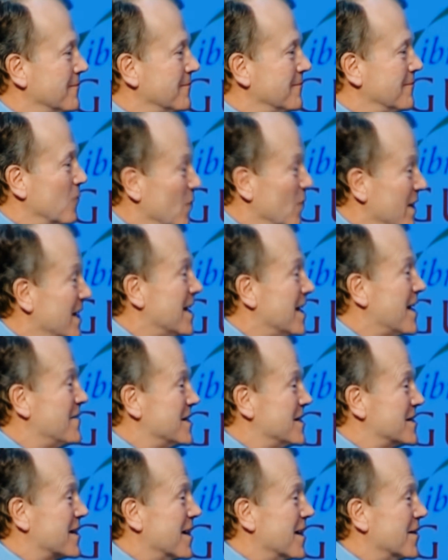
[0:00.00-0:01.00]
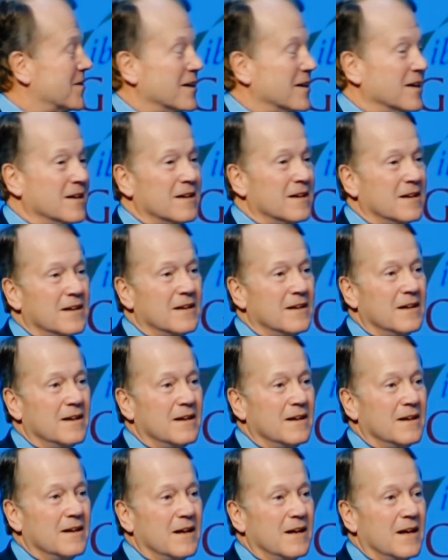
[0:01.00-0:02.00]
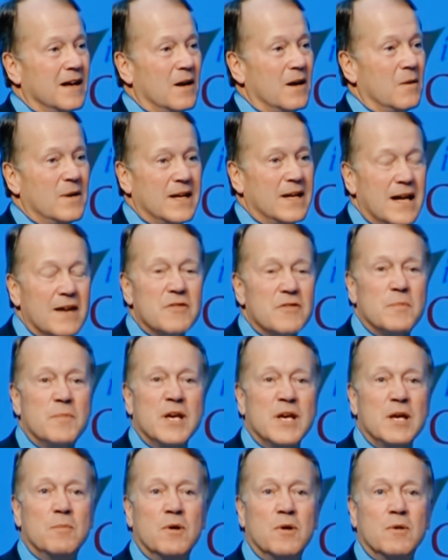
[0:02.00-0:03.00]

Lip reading: We love this country. We love the people.